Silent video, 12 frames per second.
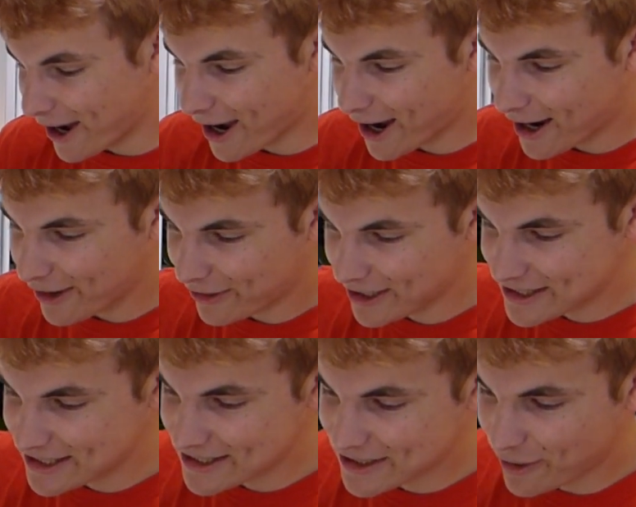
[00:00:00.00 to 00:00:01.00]
uh,
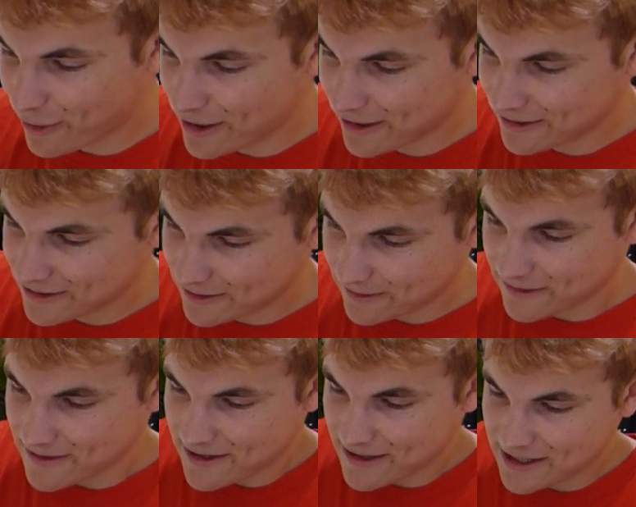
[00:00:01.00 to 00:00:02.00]
this is going,
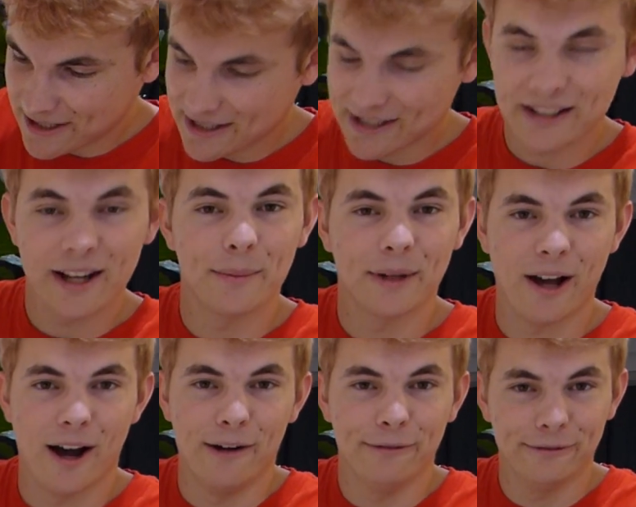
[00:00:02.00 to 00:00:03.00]
this isn't coming
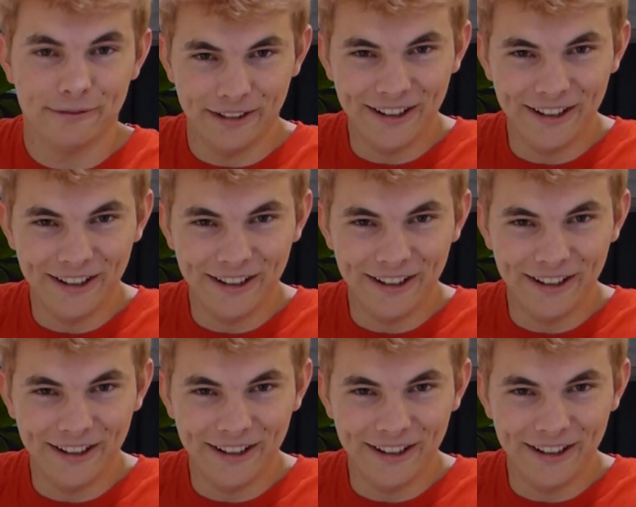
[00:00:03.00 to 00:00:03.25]
off.